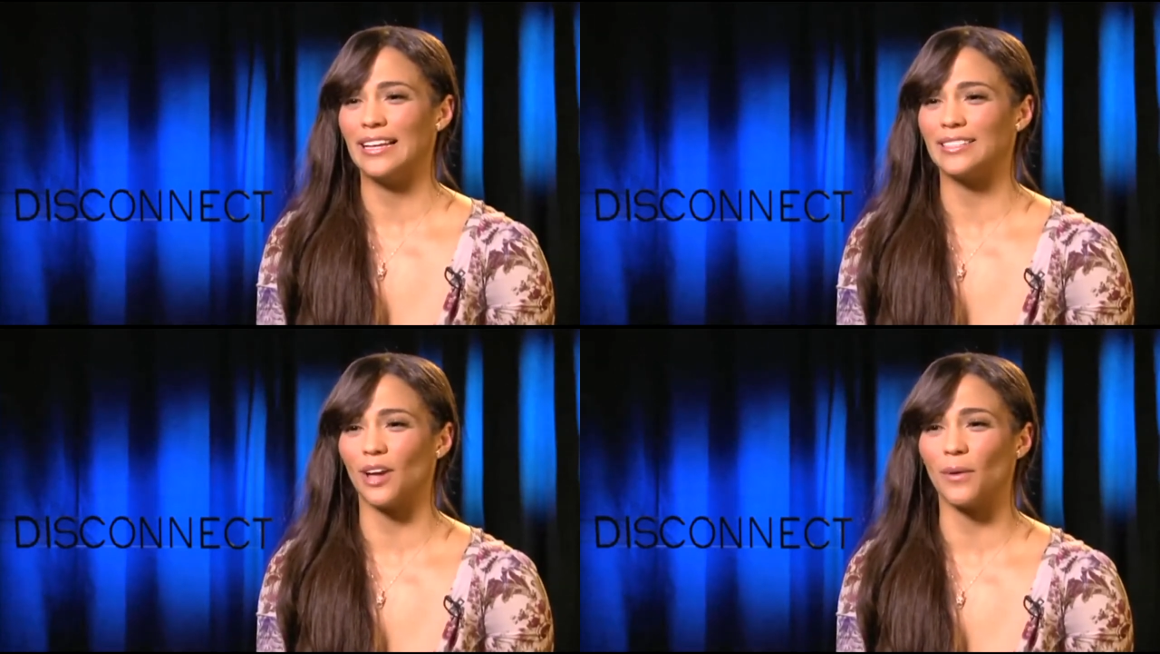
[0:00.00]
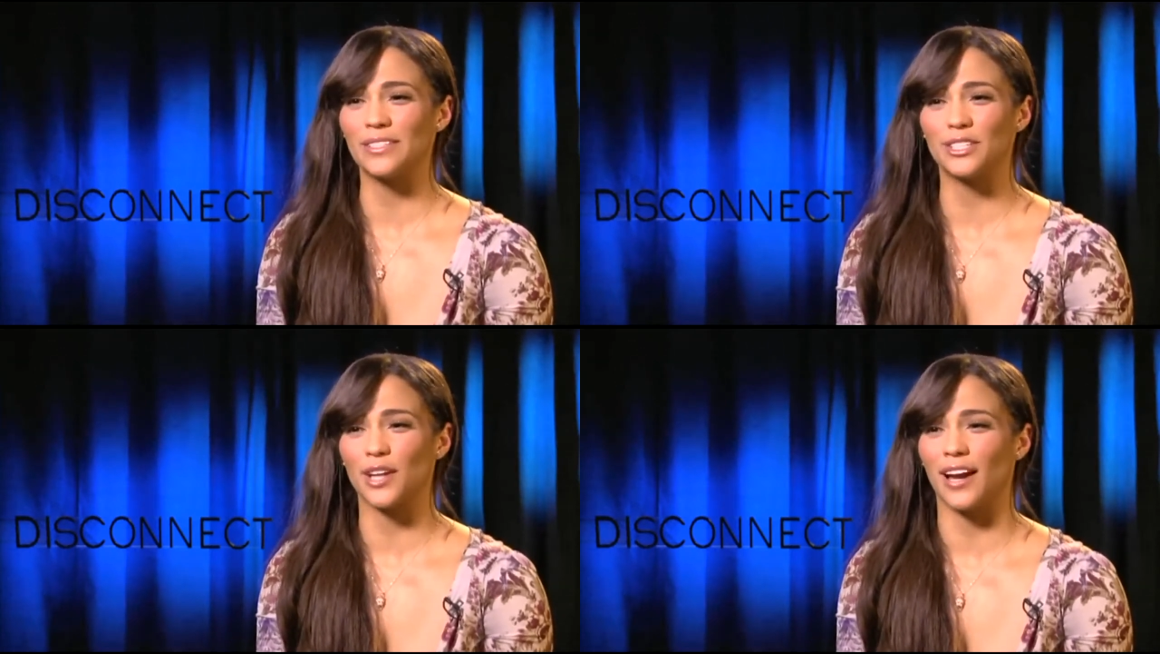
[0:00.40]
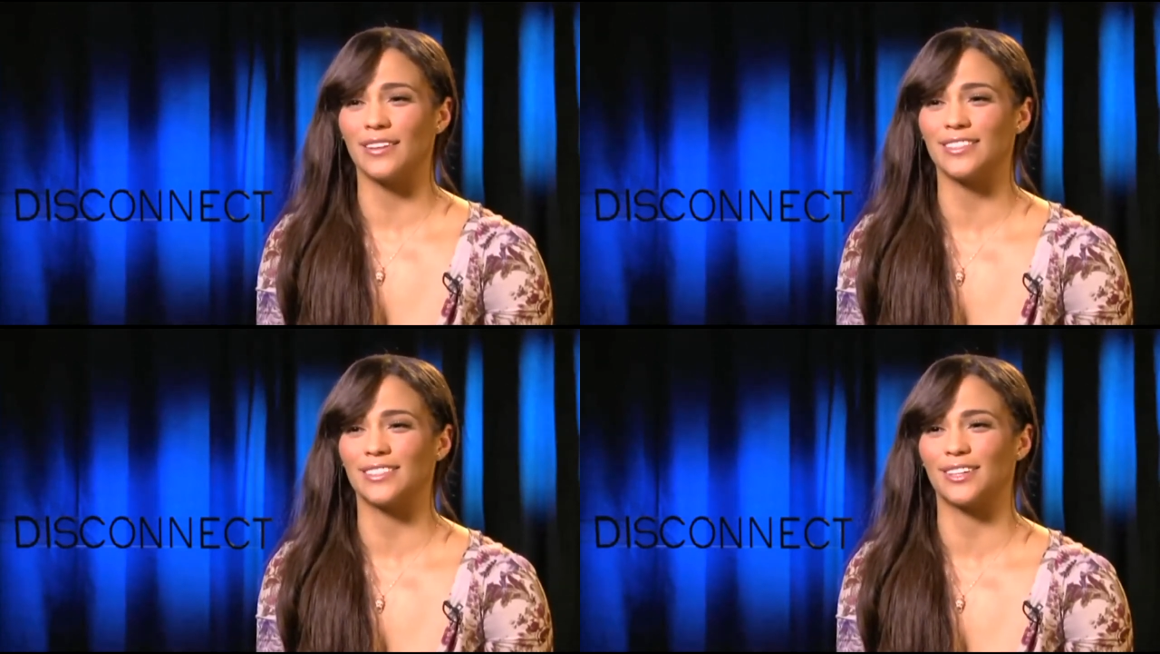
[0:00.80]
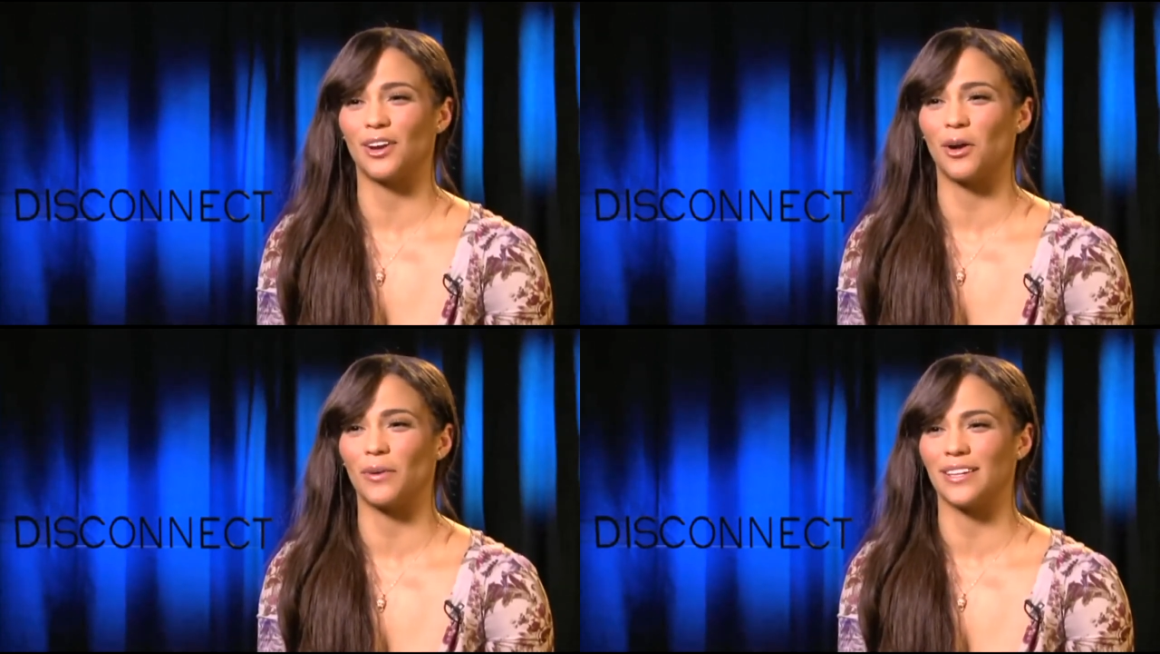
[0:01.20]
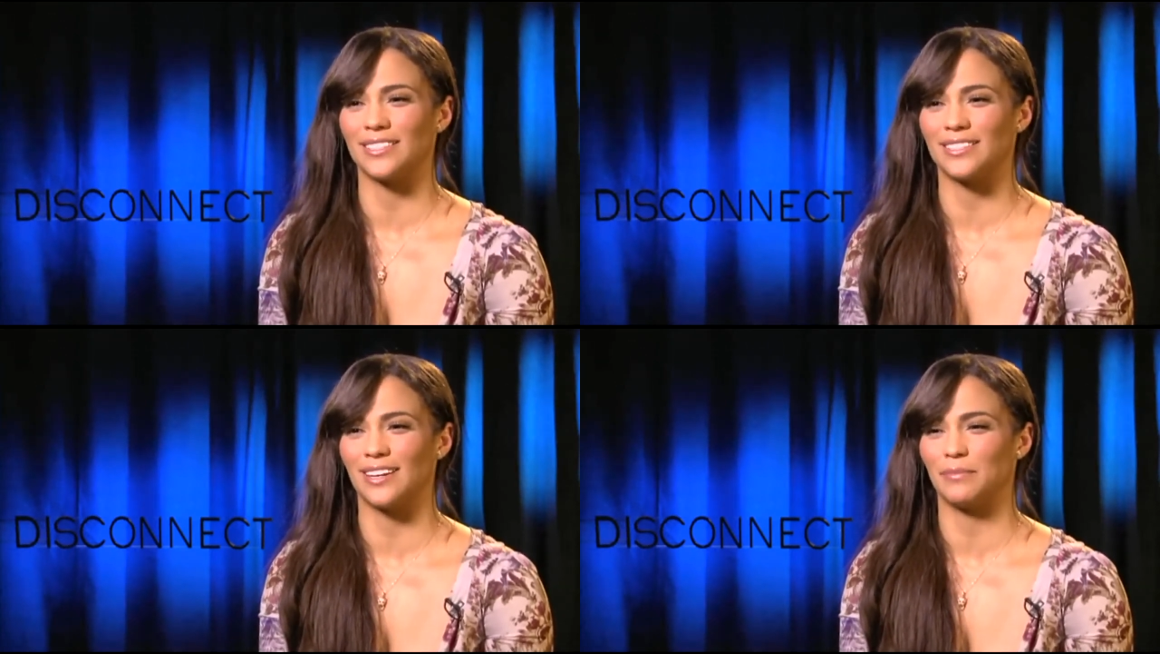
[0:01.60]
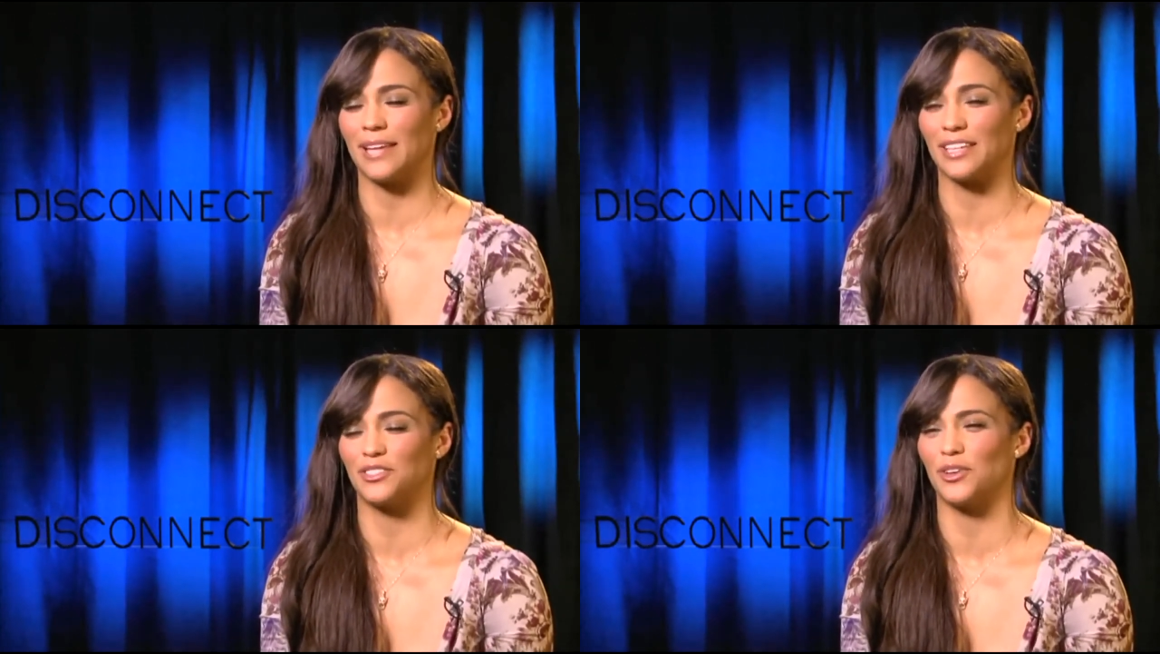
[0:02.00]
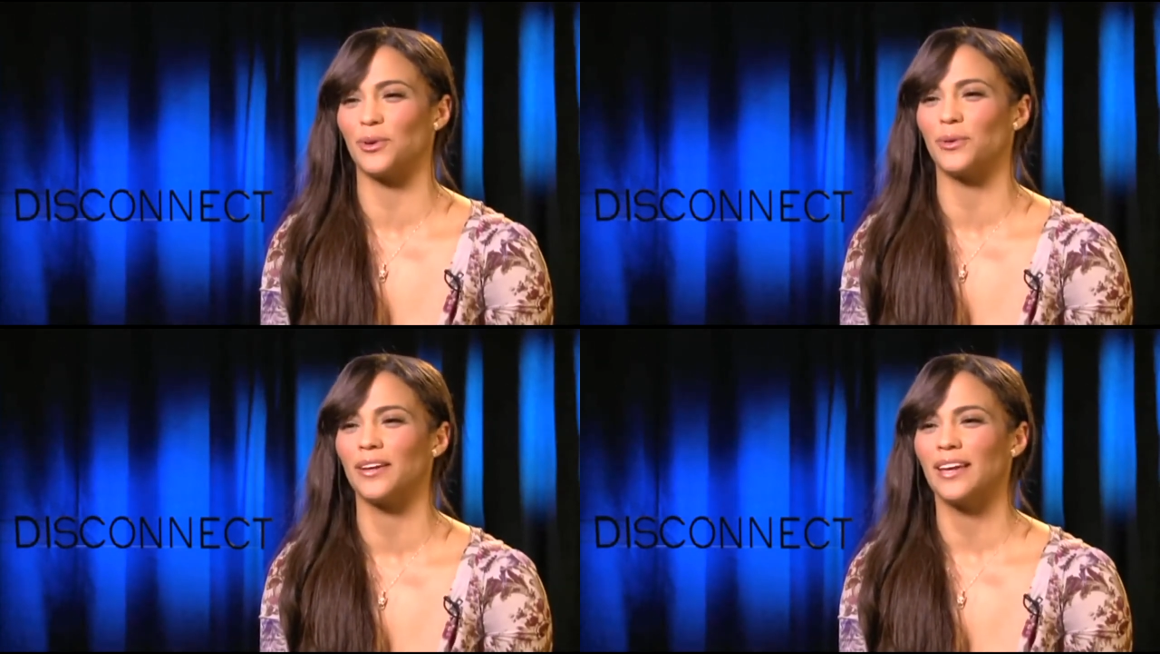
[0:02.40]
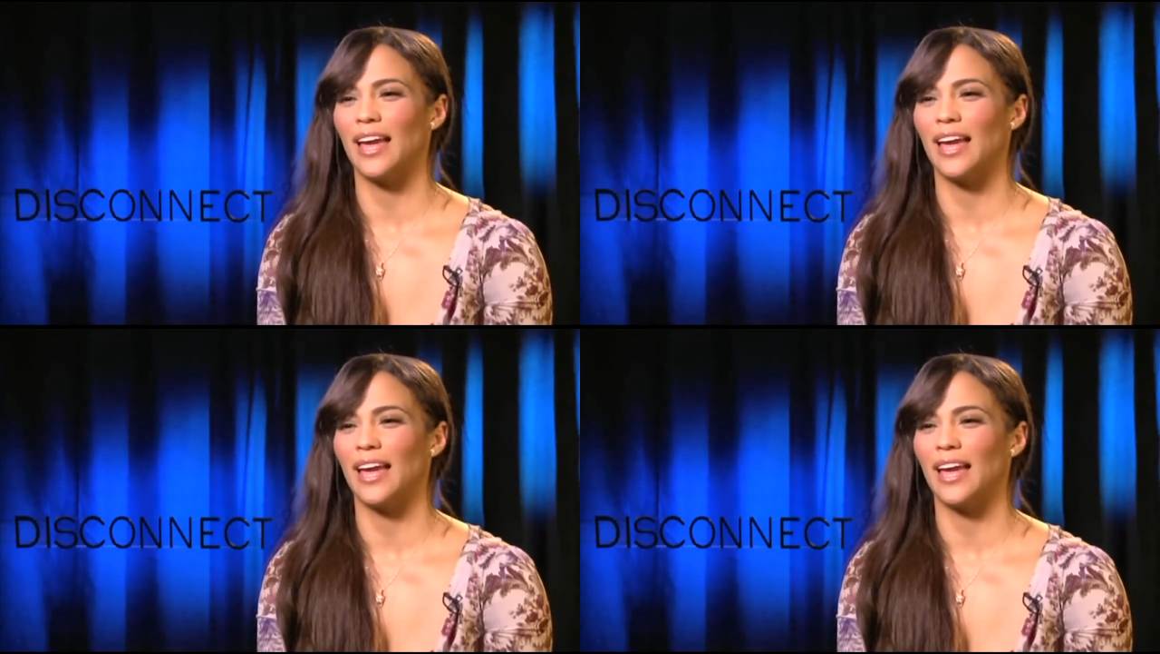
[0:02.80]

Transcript: It's always a challenge, and it always um, tests you.